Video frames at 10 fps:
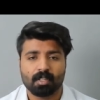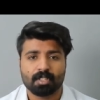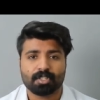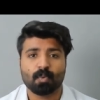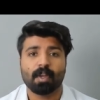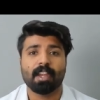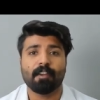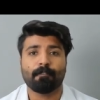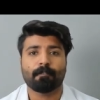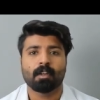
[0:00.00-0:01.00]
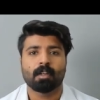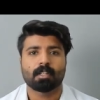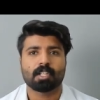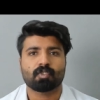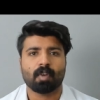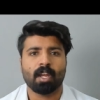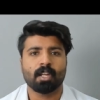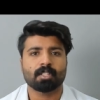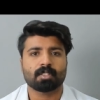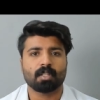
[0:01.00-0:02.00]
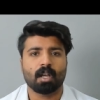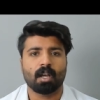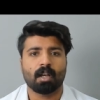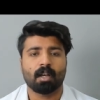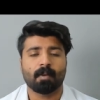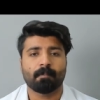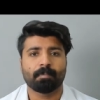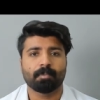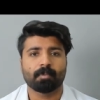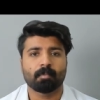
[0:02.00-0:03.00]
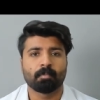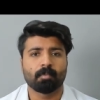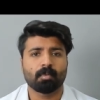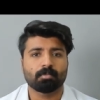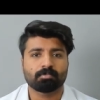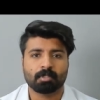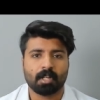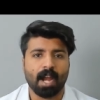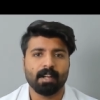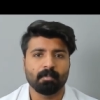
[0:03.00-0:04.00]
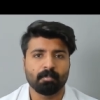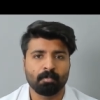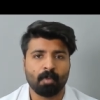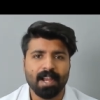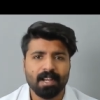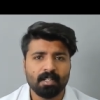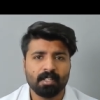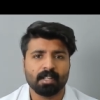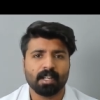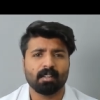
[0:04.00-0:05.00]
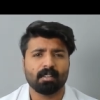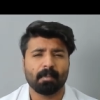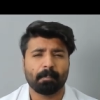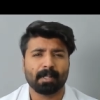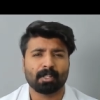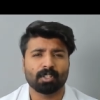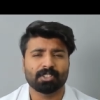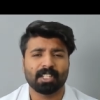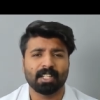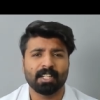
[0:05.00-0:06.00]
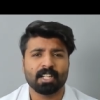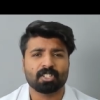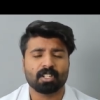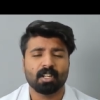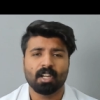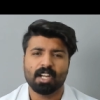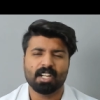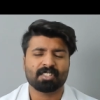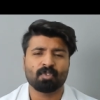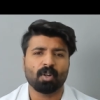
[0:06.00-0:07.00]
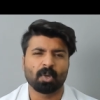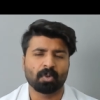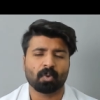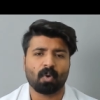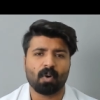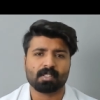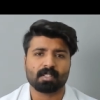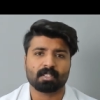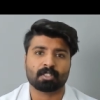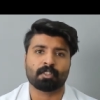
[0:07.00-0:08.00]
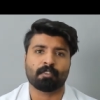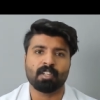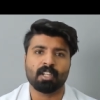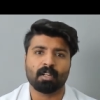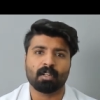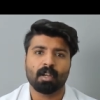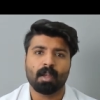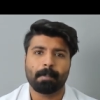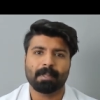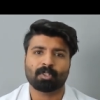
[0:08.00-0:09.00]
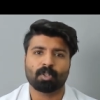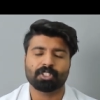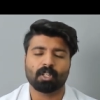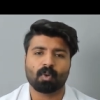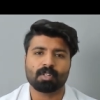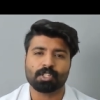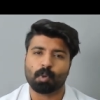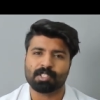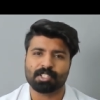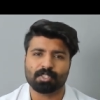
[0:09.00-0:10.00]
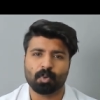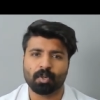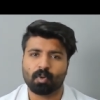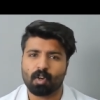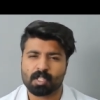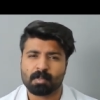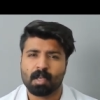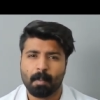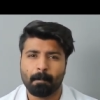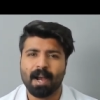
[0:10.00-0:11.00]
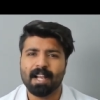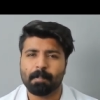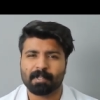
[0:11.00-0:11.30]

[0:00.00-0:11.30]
so if the strain is uh, kind of mild pathological in nature, it's not going to cause severe pathological consequences. It's going to cause mild